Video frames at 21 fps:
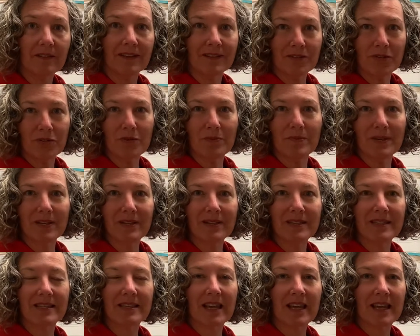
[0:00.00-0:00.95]

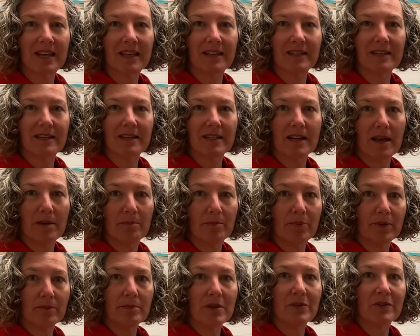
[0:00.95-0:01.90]
instruments and
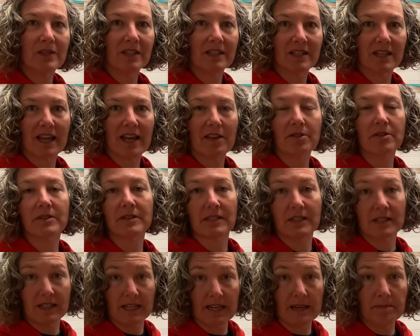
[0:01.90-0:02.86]
put music together as a
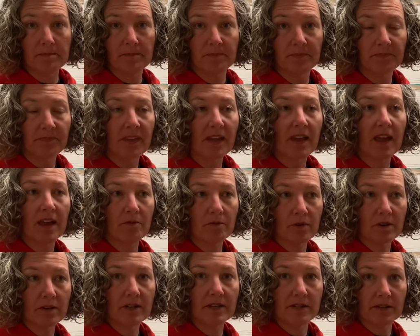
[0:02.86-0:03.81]
team and
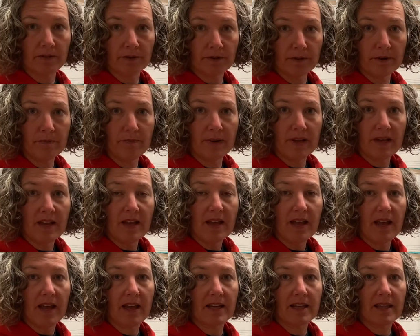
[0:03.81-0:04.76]
work as a group,
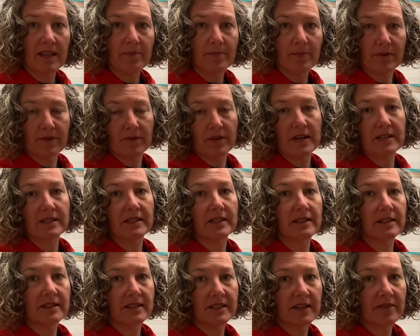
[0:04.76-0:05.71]
and they progress in
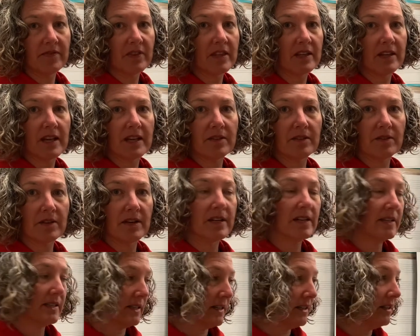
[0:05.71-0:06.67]
the 7th and 8th grade
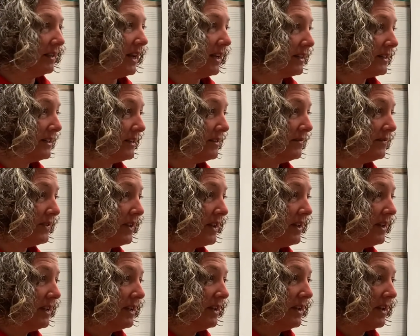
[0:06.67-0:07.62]
as an elective,
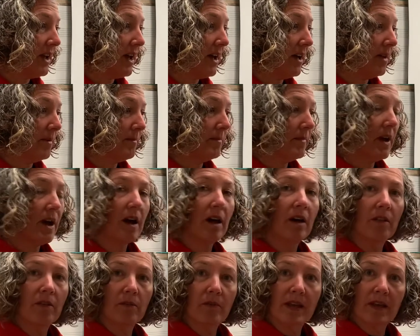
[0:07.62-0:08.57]
all
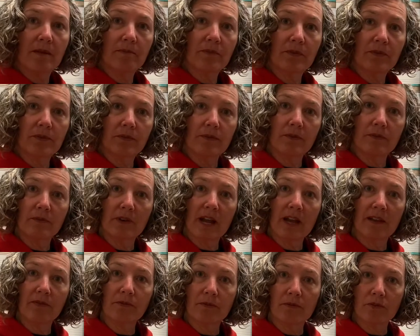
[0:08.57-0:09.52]
the way up through
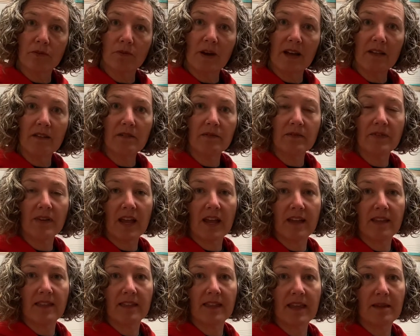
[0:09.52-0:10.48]
9 through 12,
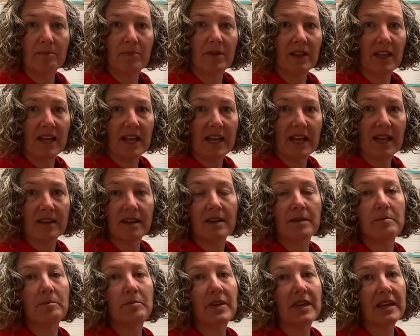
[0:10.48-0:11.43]
and they play and
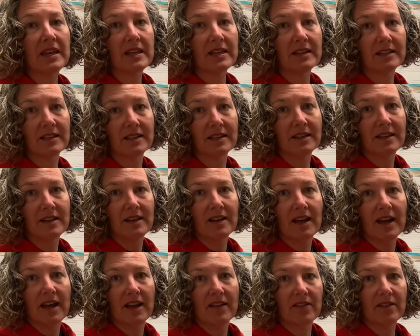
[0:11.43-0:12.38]
compete,
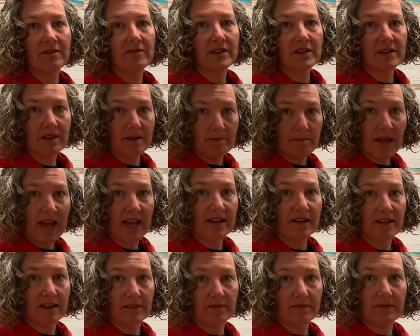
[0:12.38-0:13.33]
and they're very
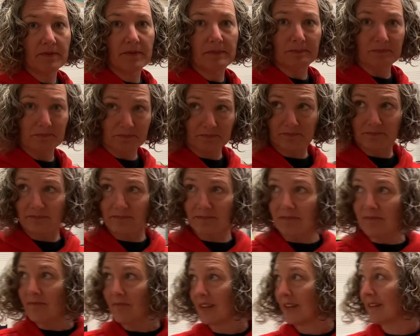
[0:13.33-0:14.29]
competitive.
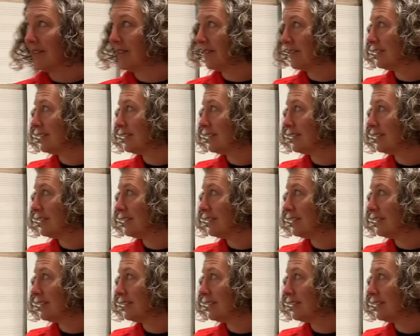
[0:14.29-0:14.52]
You can